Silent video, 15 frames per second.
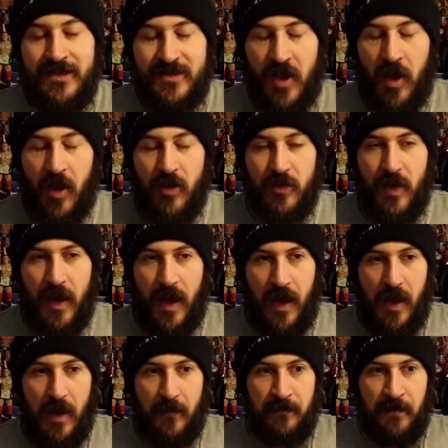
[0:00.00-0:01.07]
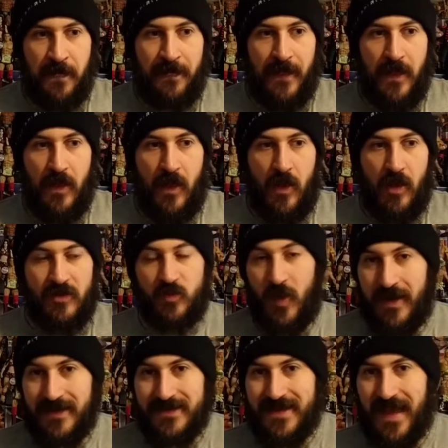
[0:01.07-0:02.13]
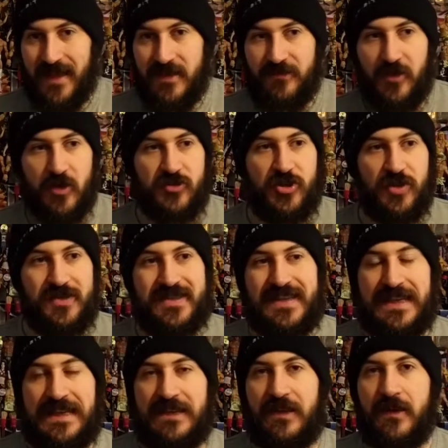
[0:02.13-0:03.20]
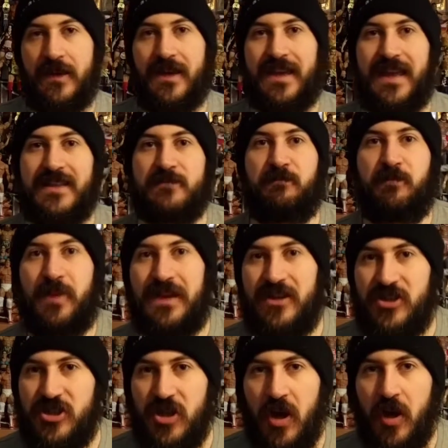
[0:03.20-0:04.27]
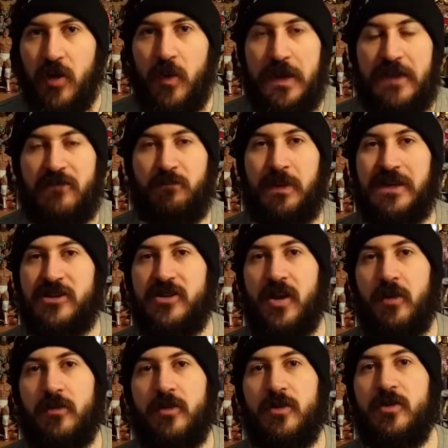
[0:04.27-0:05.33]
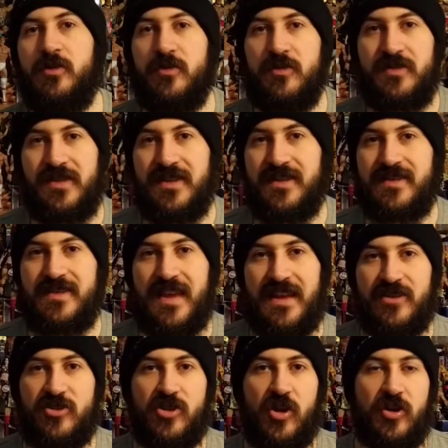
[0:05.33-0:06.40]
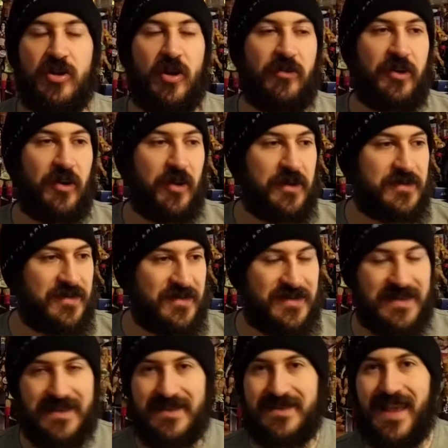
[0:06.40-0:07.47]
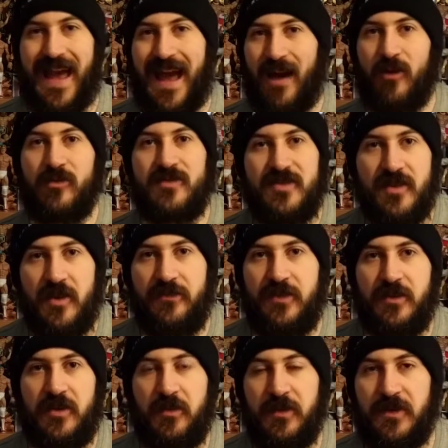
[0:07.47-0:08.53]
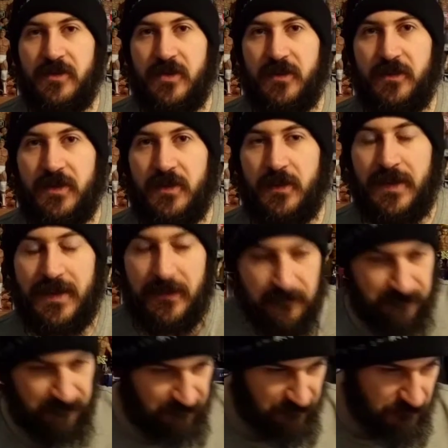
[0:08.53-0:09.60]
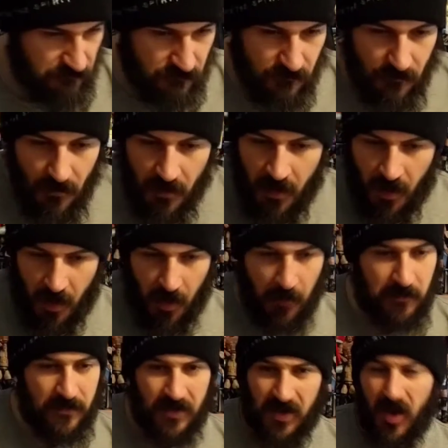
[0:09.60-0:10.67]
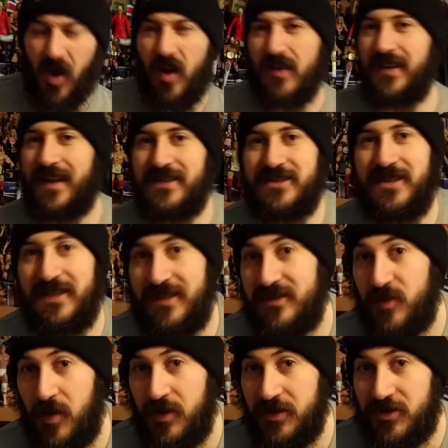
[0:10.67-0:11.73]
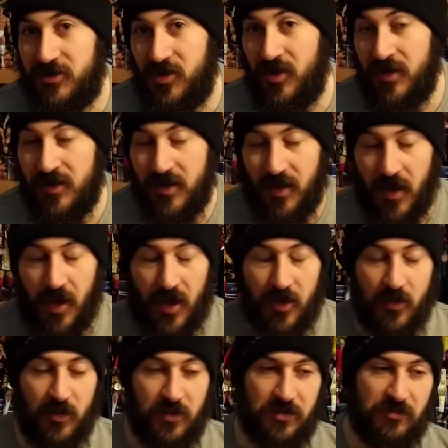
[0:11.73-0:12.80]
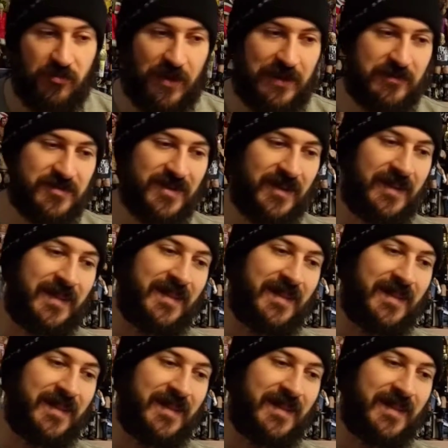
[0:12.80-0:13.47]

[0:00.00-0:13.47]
So um, as well as that, you've got John Cena against Big Show. If Big Show loses, then John Laurinaitis is out of the WWE. Um, the card actually is quite strong uh, all throughout.